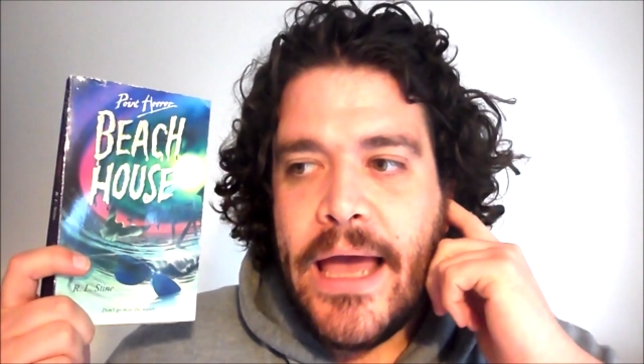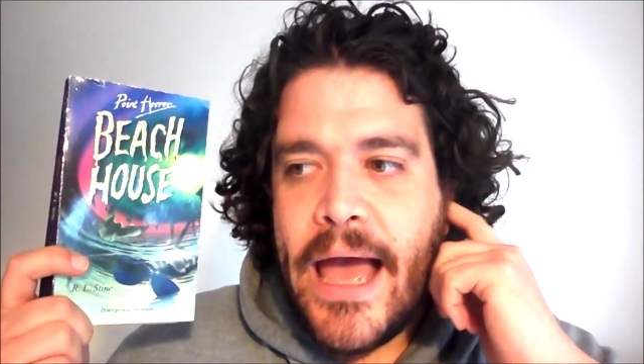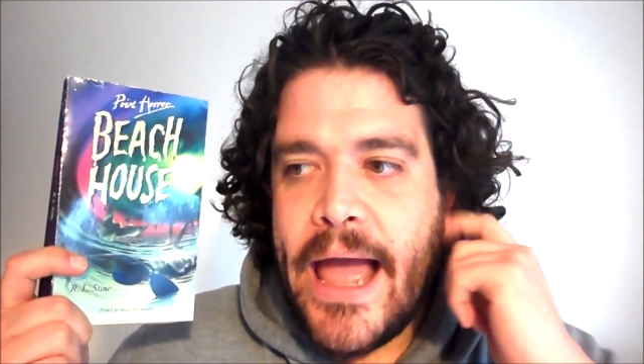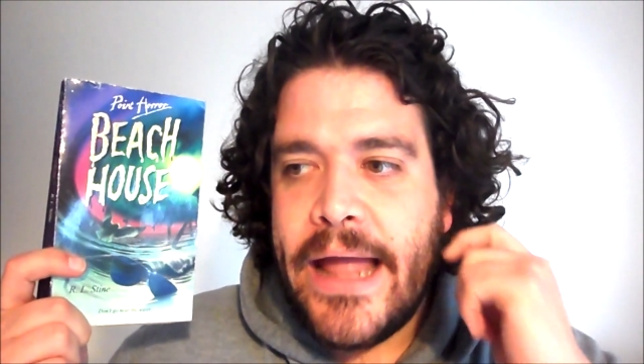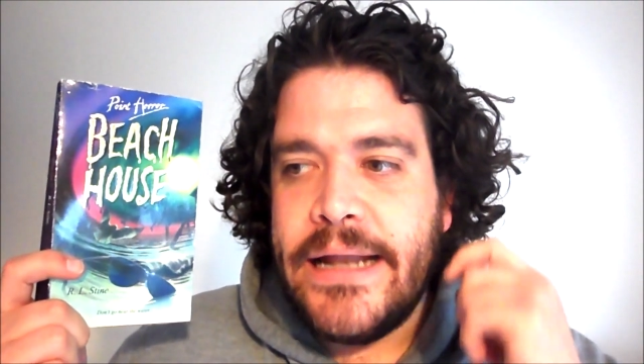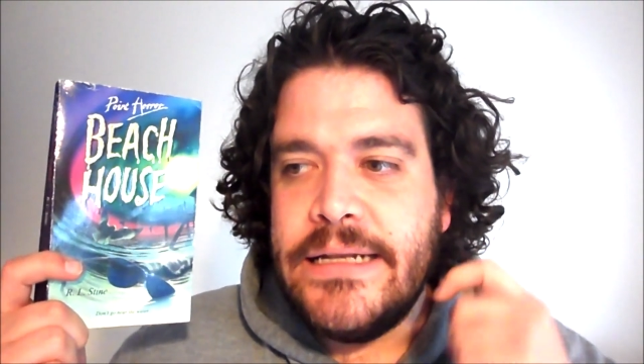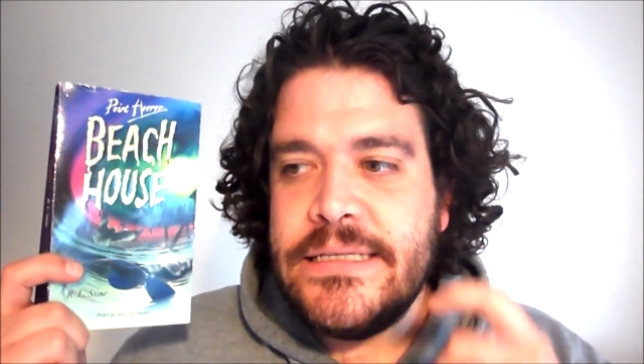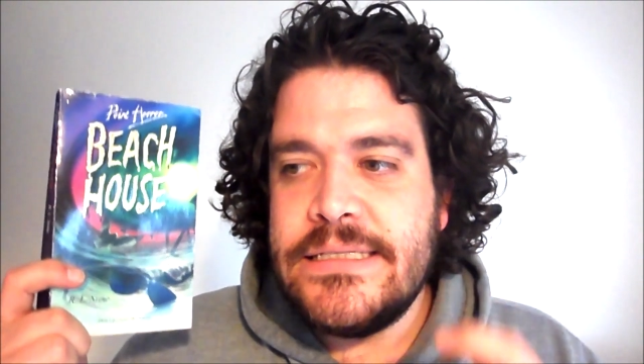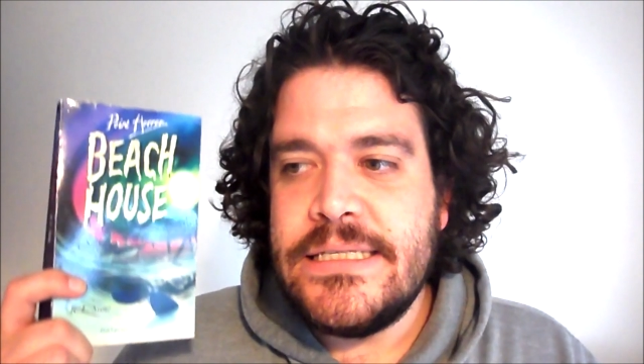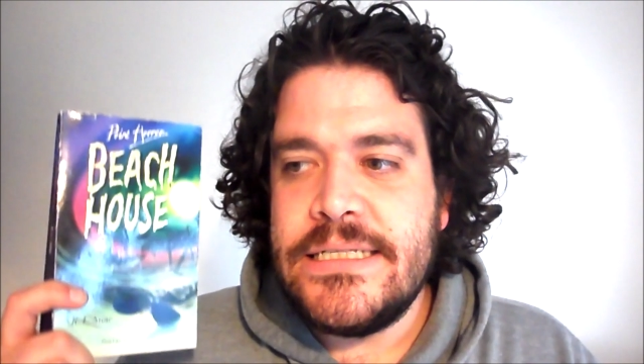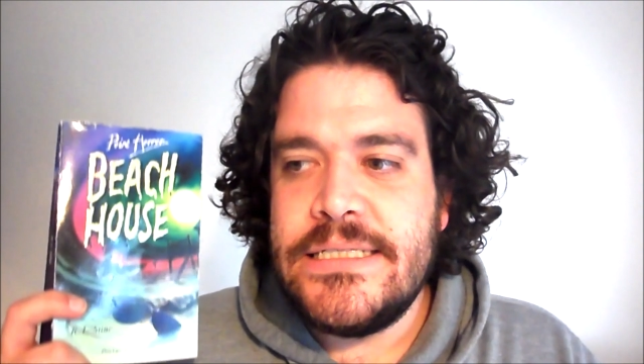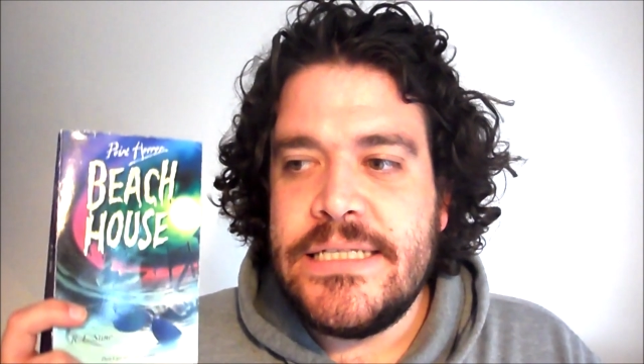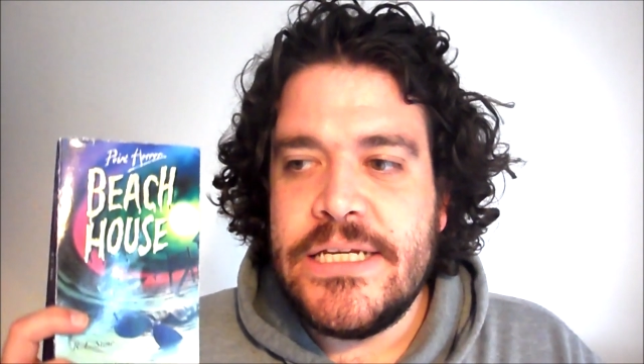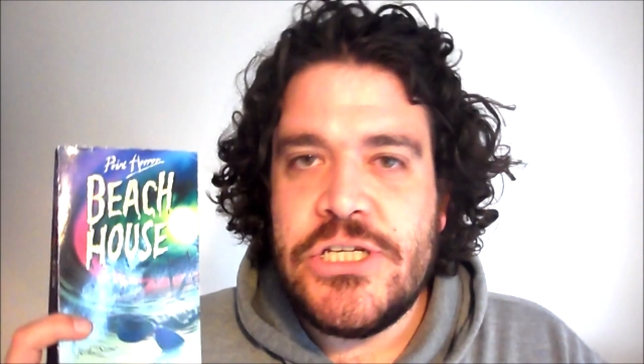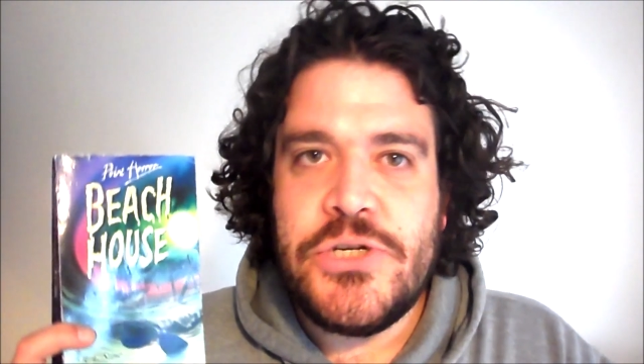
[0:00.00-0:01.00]
and the
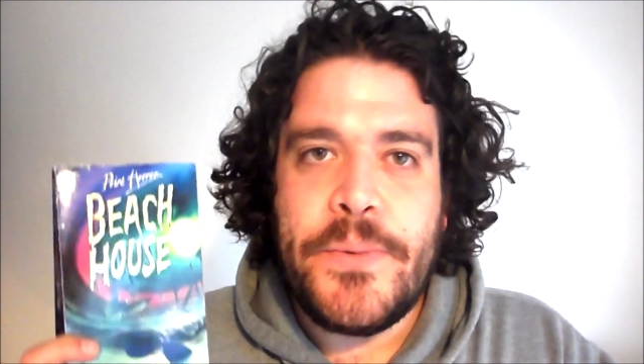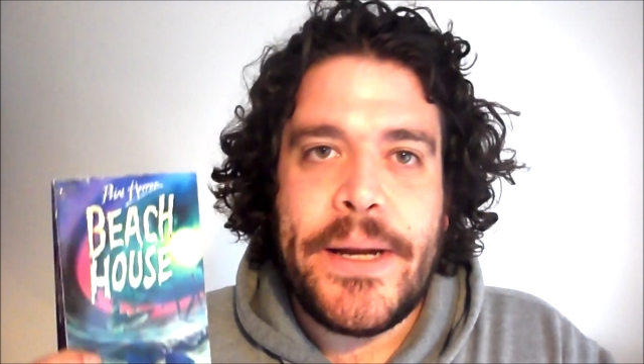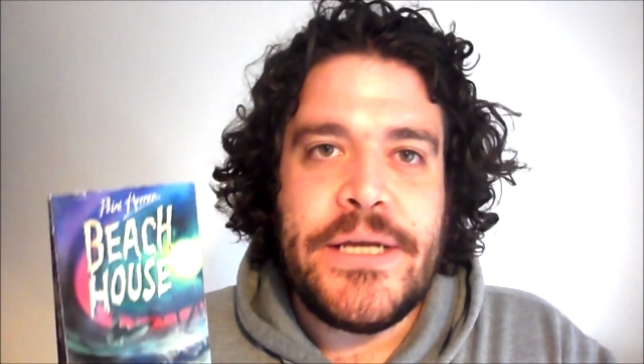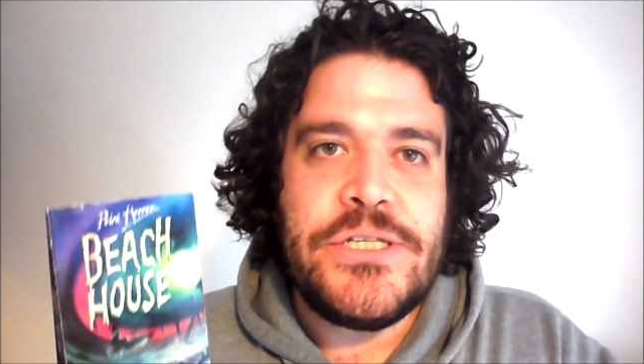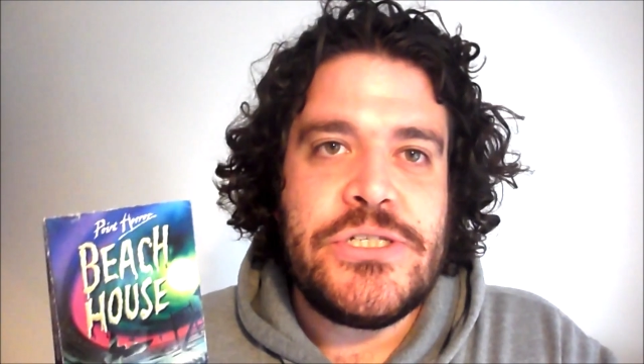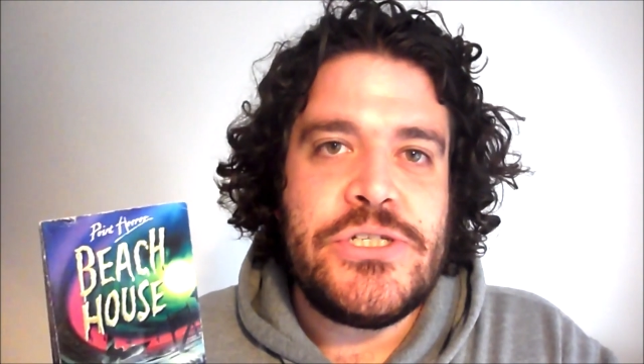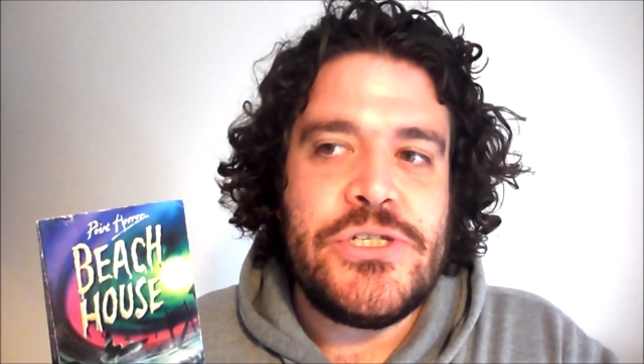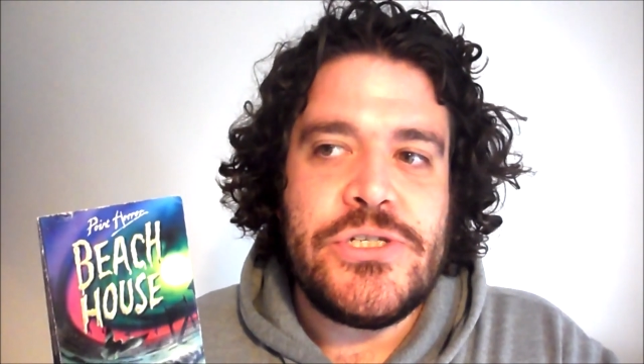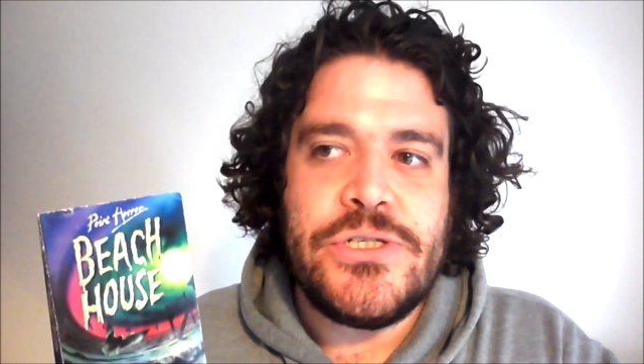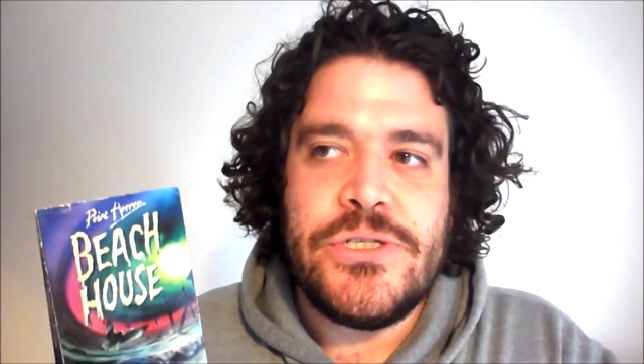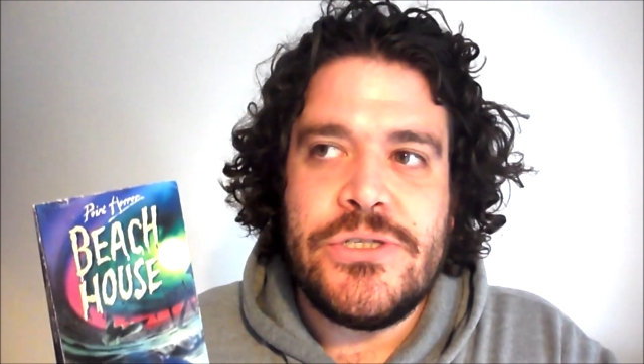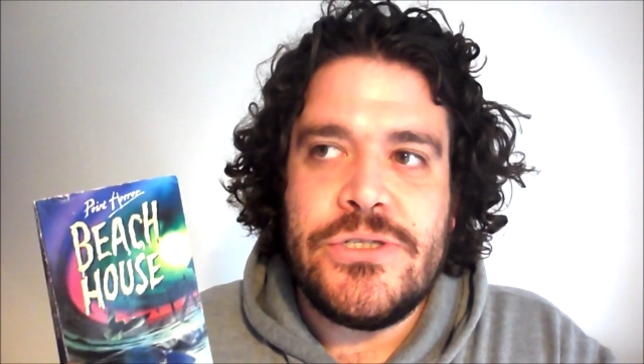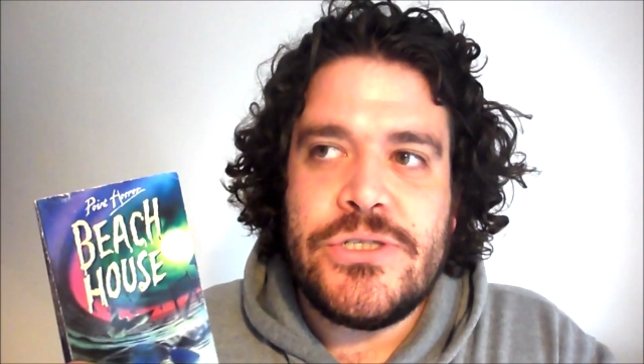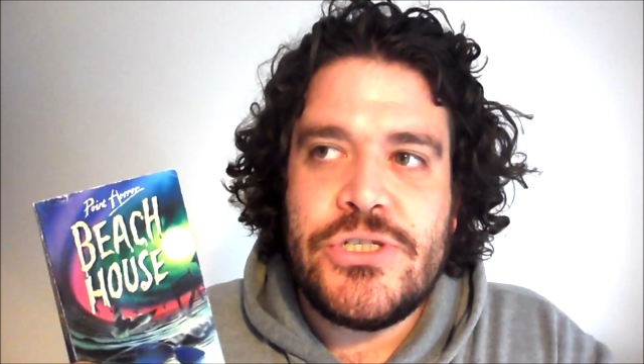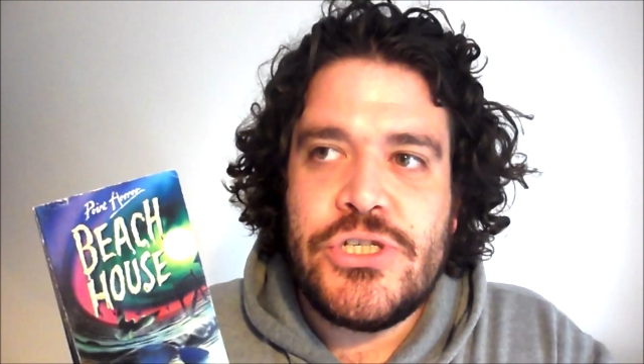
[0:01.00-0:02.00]
situations